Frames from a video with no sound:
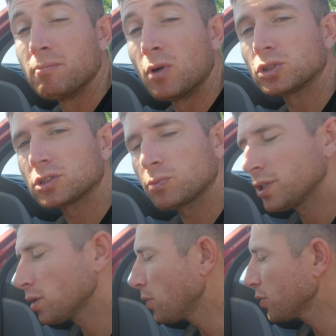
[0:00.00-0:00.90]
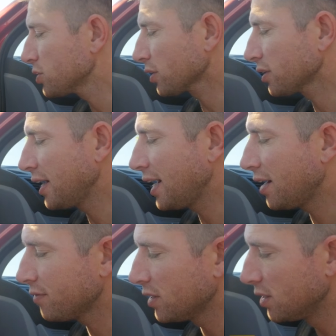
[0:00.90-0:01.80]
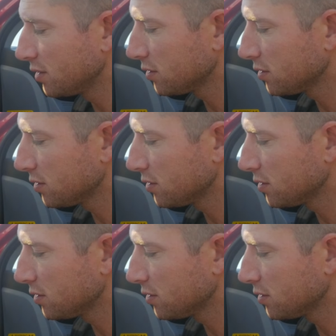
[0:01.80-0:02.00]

Most window motors are going to have a